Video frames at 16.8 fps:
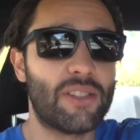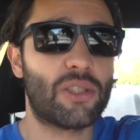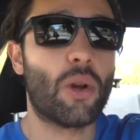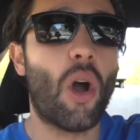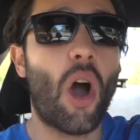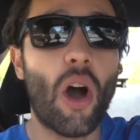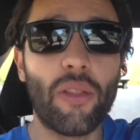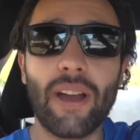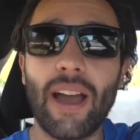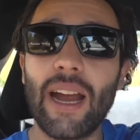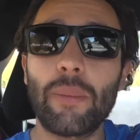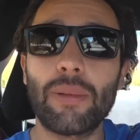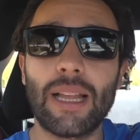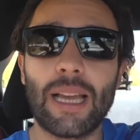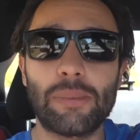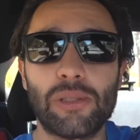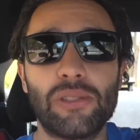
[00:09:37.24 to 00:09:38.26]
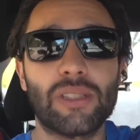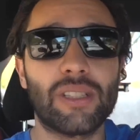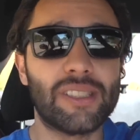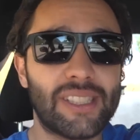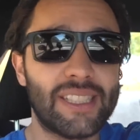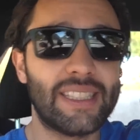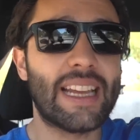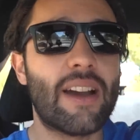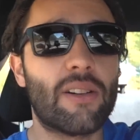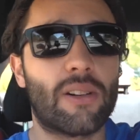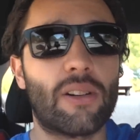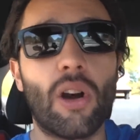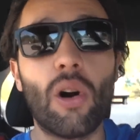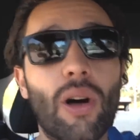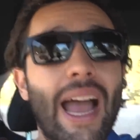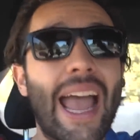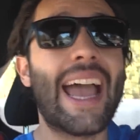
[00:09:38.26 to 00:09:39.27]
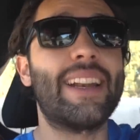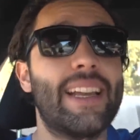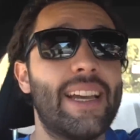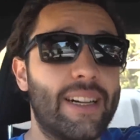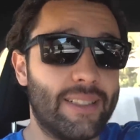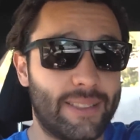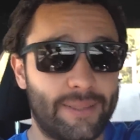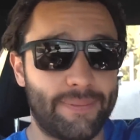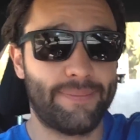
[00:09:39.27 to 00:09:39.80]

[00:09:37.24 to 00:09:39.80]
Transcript: So all the hyperlapses you can see now are all handheld.